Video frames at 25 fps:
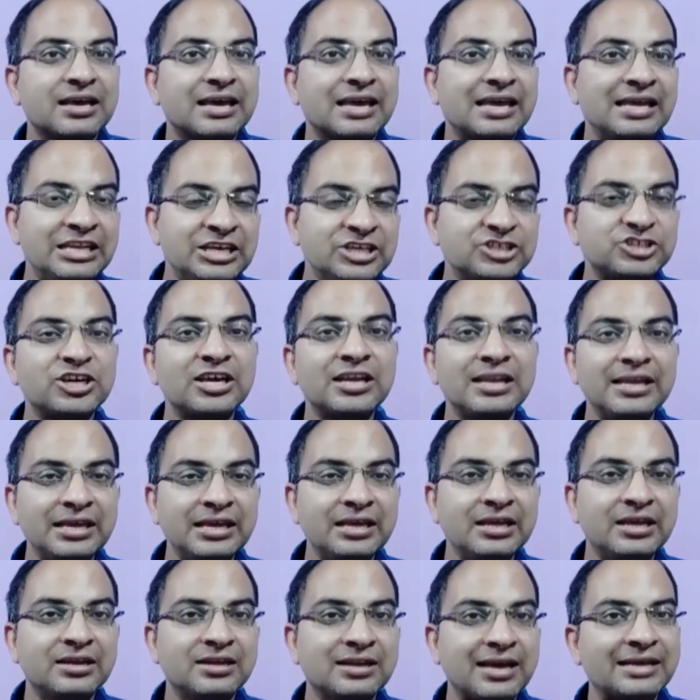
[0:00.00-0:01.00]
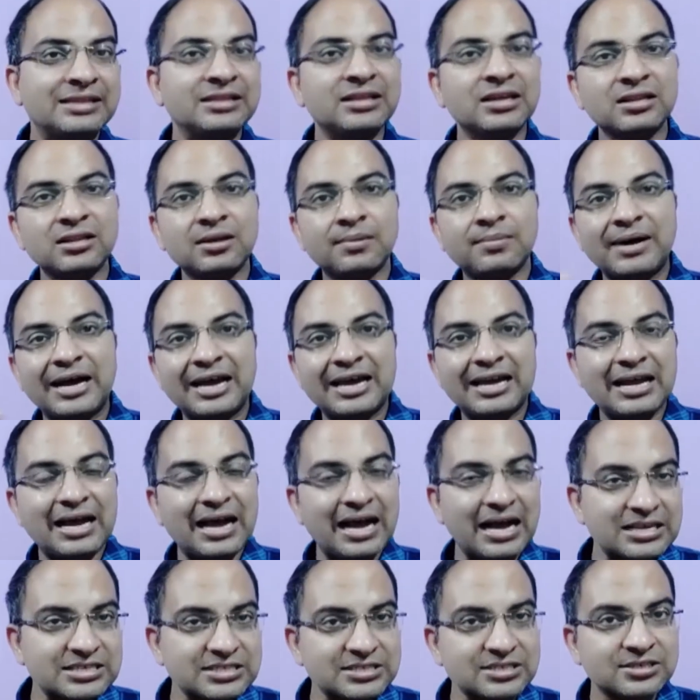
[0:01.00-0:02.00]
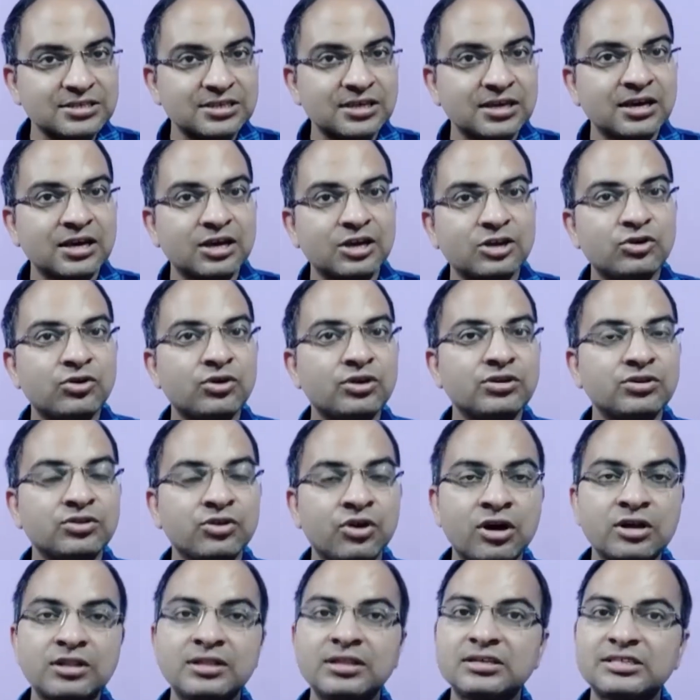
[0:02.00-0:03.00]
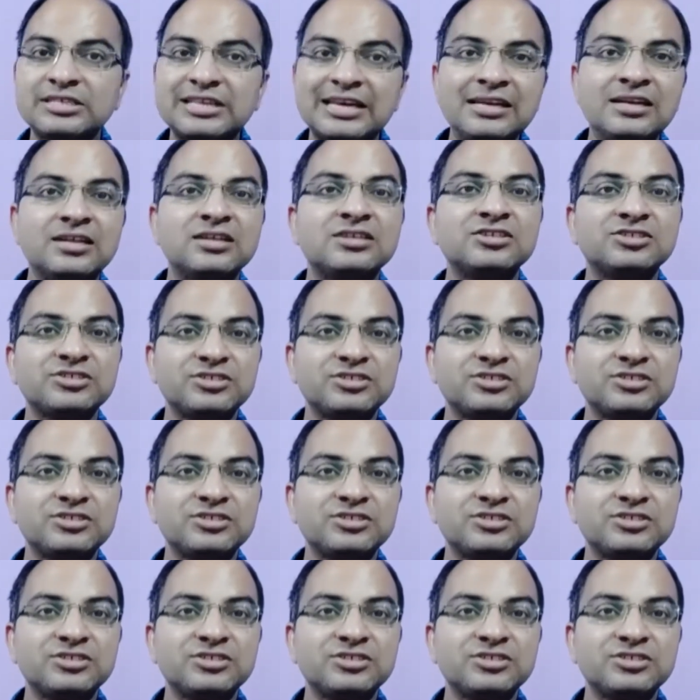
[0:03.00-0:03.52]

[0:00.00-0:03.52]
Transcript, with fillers: initially neither the buyer asks nor the seller